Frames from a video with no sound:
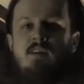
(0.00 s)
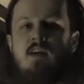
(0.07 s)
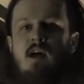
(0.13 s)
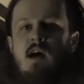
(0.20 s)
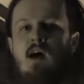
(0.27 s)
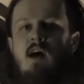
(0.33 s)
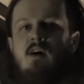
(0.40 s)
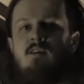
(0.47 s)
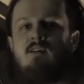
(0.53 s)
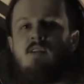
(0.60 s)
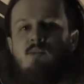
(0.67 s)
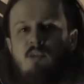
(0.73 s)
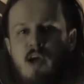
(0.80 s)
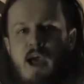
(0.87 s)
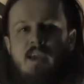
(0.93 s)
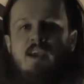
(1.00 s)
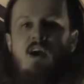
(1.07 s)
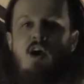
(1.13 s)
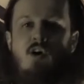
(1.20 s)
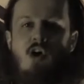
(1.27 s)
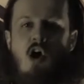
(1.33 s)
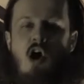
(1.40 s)
the
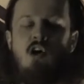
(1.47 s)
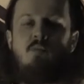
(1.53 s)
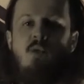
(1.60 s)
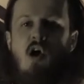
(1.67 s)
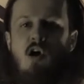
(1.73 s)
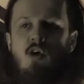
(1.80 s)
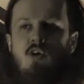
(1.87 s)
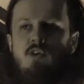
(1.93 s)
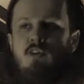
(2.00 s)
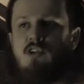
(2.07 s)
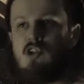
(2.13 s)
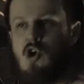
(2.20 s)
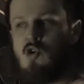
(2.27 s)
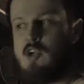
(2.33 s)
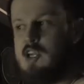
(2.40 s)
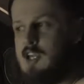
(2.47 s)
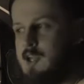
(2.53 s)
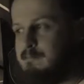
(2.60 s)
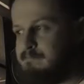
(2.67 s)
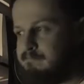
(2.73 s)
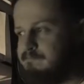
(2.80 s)
Blackhawk model, the Loki.